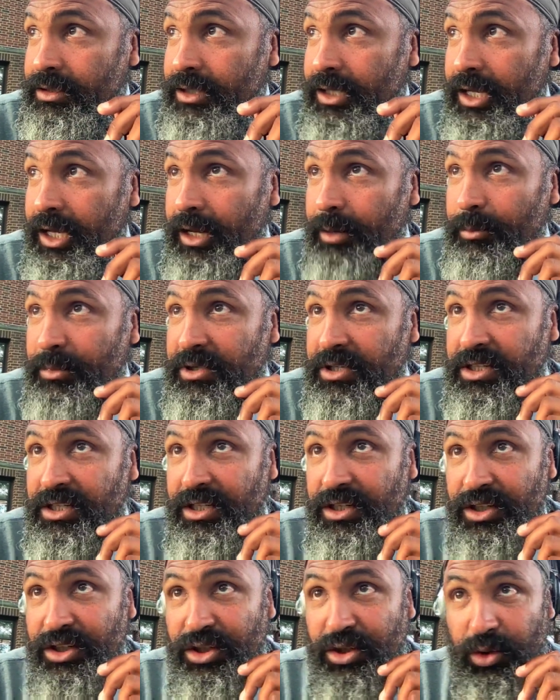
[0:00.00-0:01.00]
How much
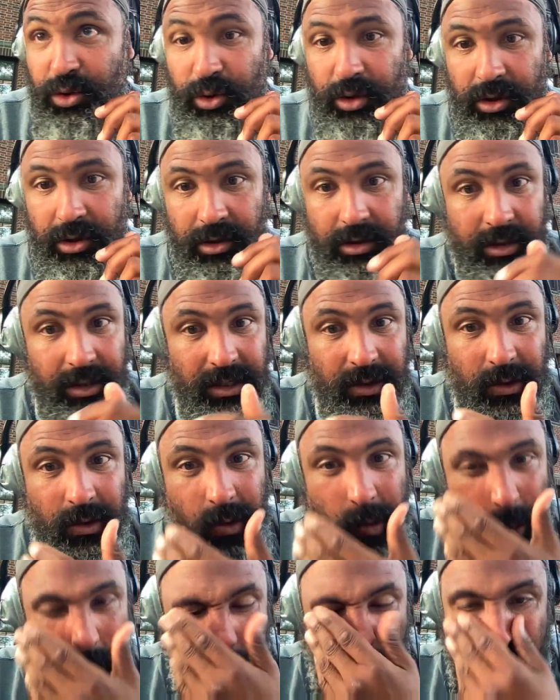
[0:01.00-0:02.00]
is your
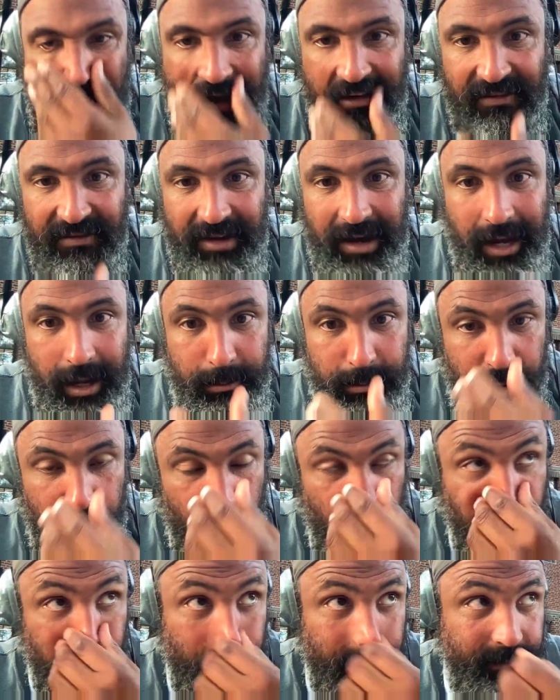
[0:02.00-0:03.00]
Wi-Fi
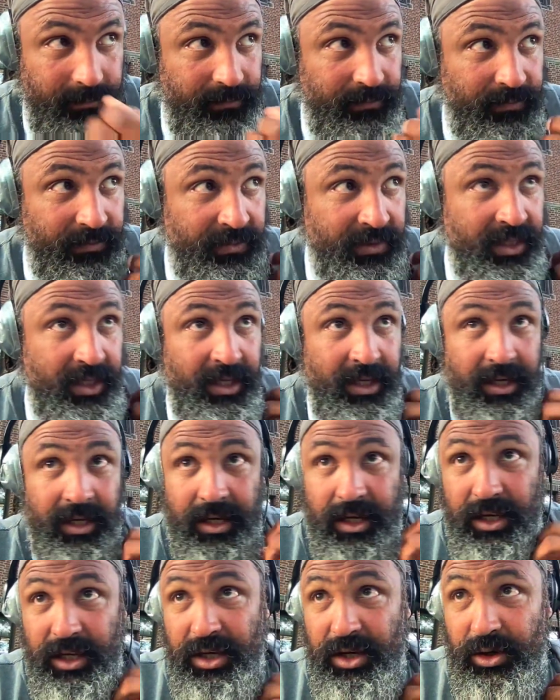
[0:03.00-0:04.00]
bill?
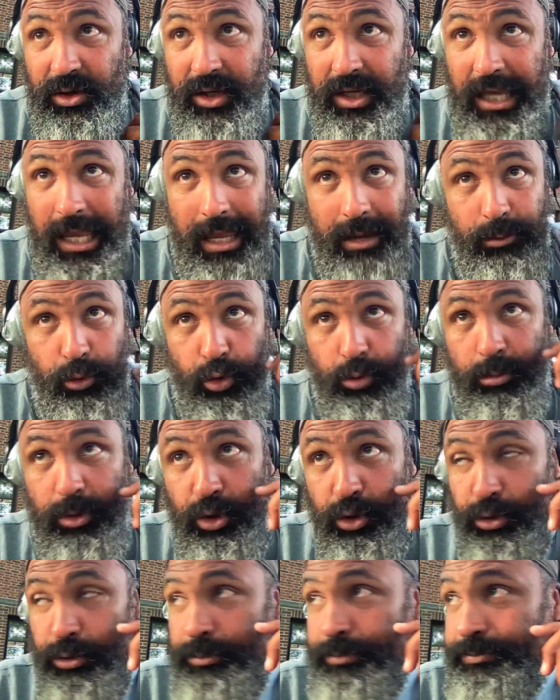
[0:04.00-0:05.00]
Your cable
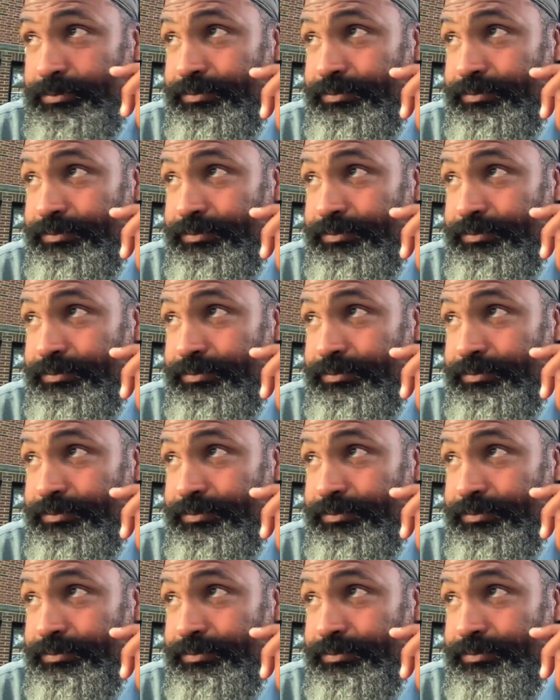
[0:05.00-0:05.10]
bill?